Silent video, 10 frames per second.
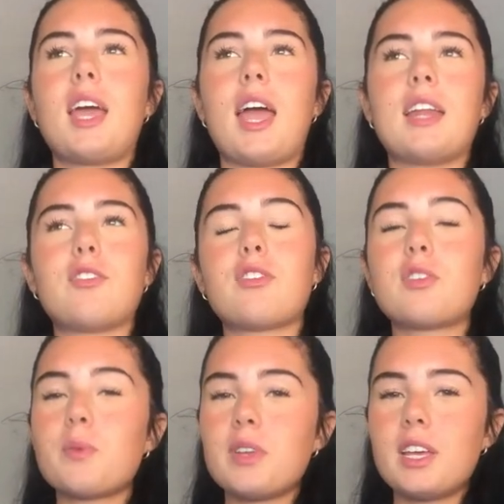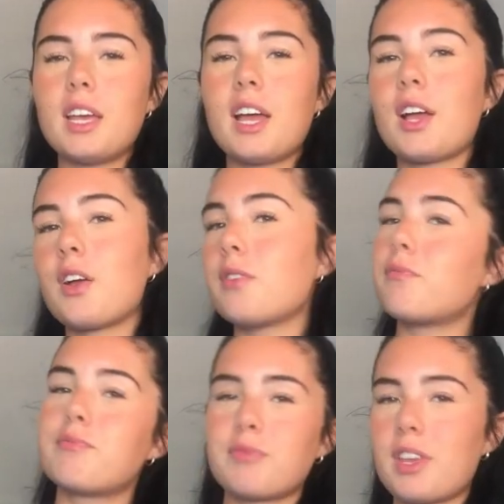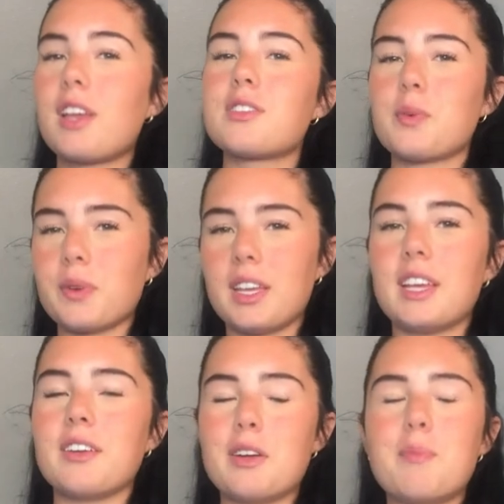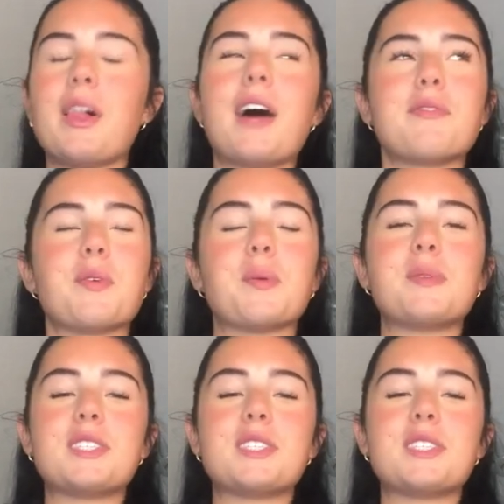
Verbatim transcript: and it's just a really, it's a really good platform.